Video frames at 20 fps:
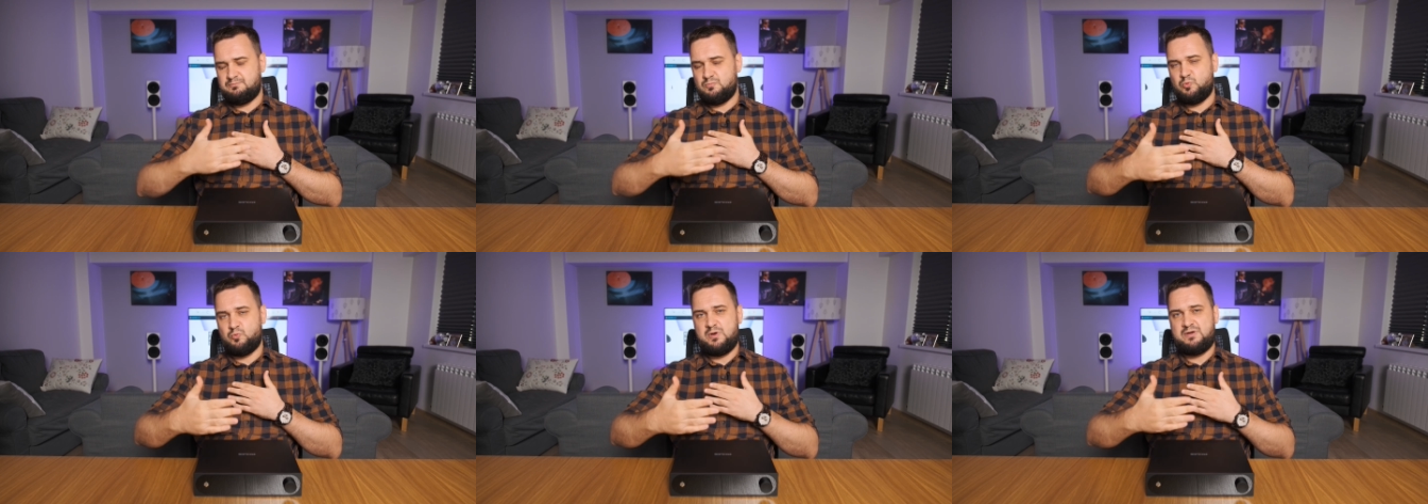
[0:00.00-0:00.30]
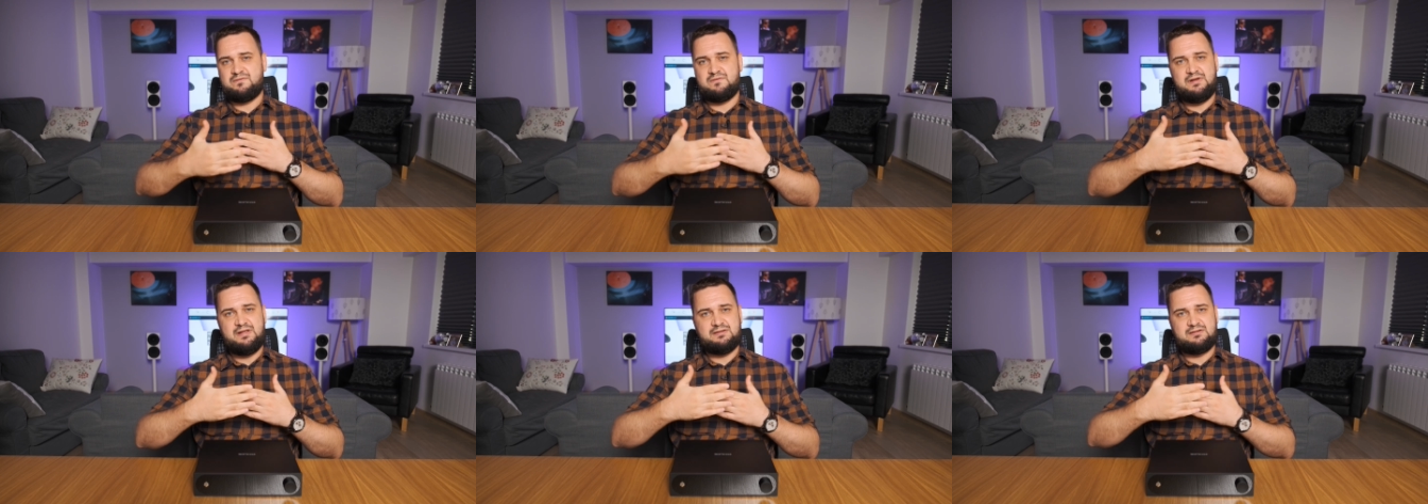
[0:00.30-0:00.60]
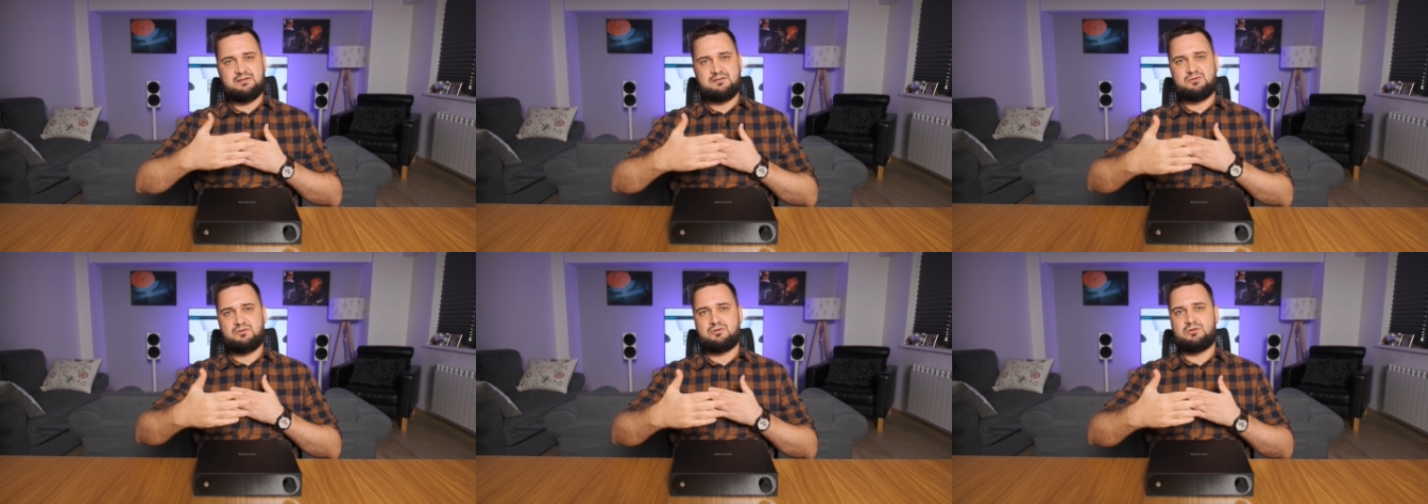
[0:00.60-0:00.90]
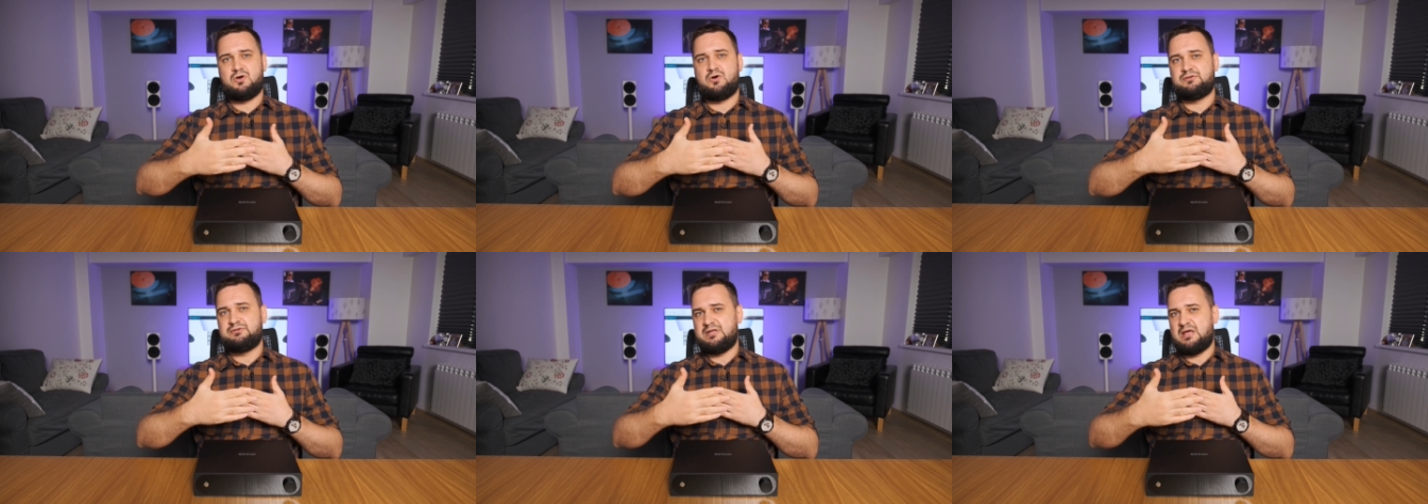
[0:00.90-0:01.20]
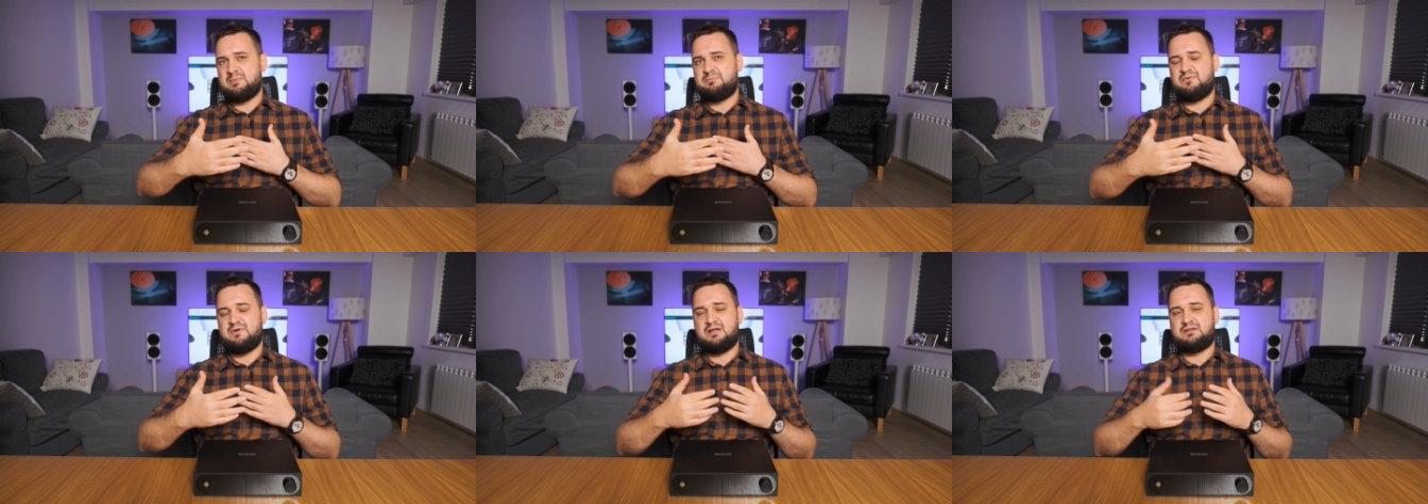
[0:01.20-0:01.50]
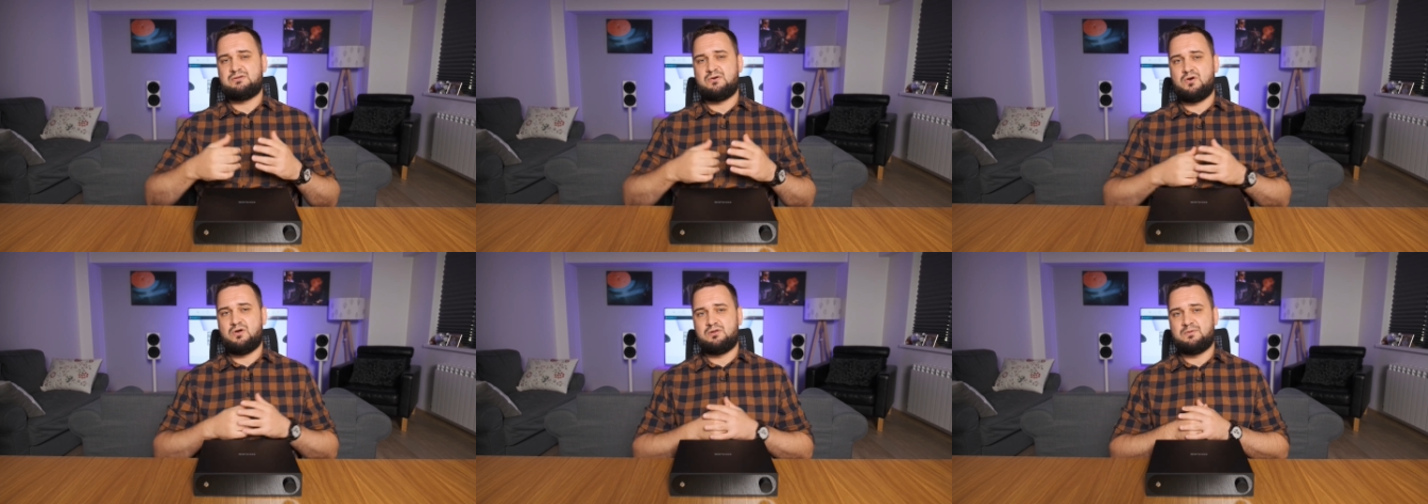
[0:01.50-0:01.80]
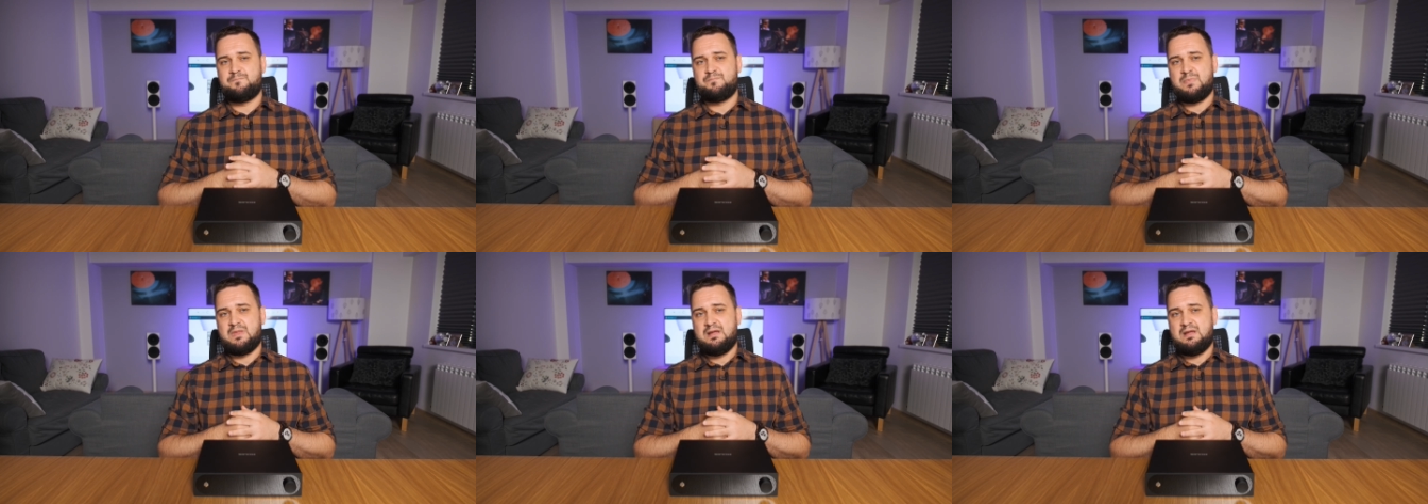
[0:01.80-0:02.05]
with little to no depth at all.